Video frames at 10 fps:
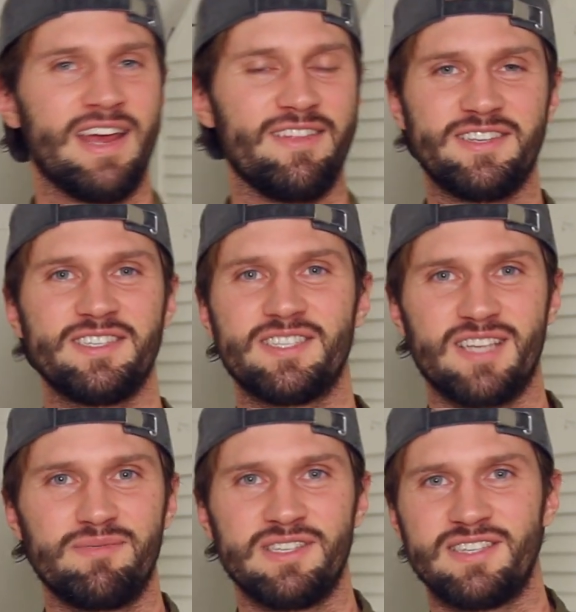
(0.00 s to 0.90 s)
And this is a
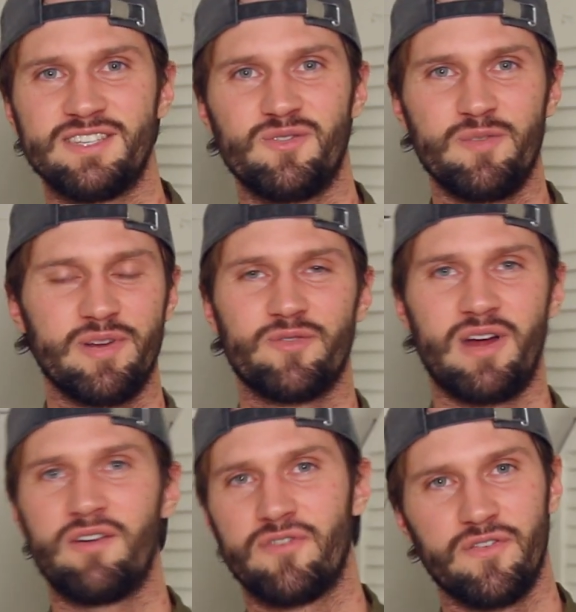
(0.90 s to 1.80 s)
substance that's only been
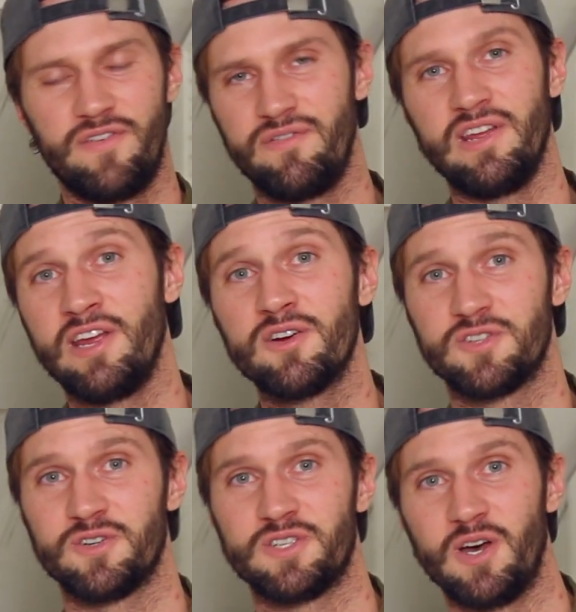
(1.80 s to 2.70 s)
around for 50
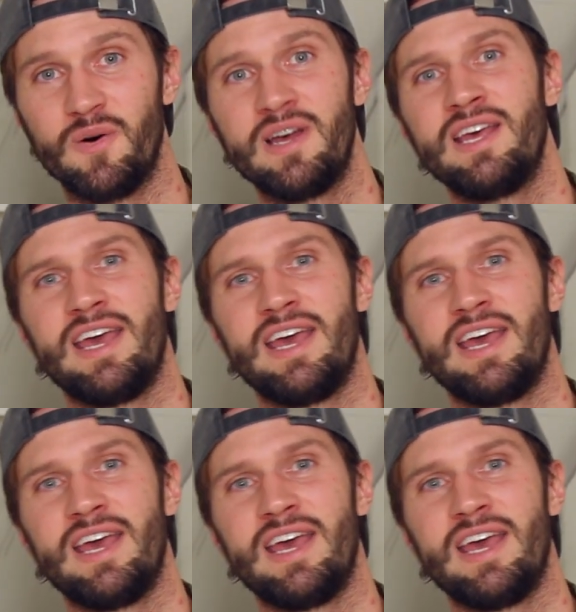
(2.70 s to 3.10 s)
years or so.